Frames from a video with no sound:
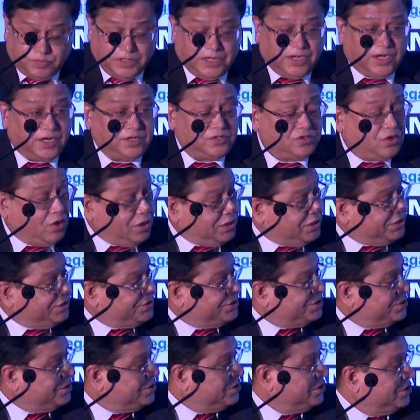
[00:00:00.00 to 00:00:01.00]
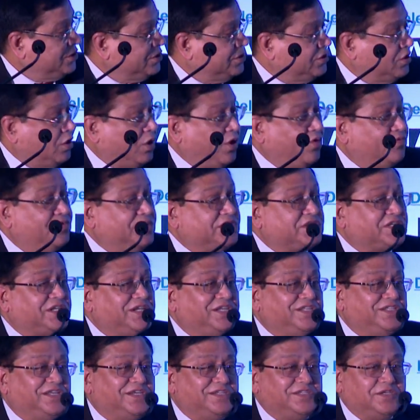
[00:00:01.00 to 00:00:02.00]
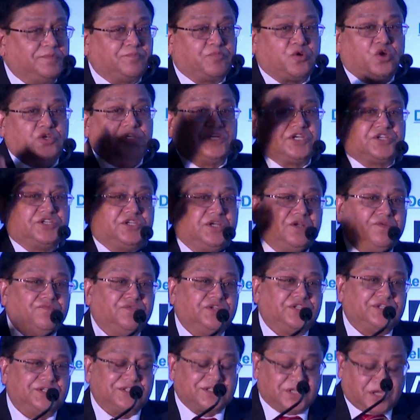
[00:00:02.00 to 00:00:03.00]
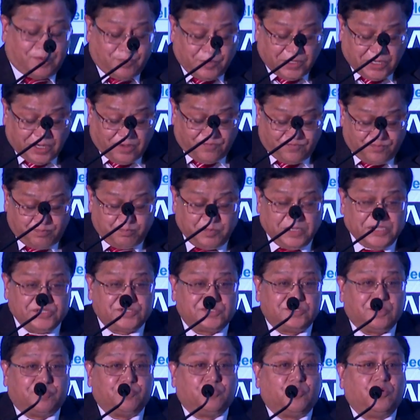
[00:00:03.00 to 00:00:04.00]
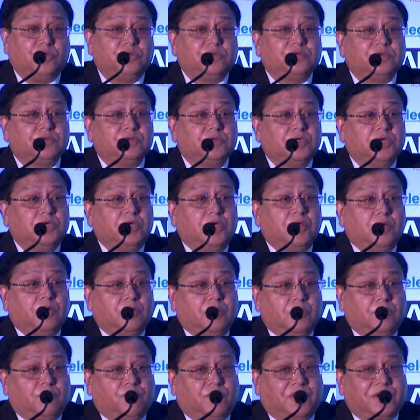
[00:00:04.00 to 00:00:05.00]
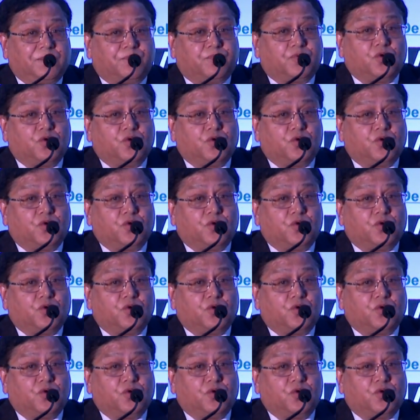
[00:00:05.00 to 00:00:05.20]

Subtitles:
billion. Obviously, there's a projection which is coming up based upon what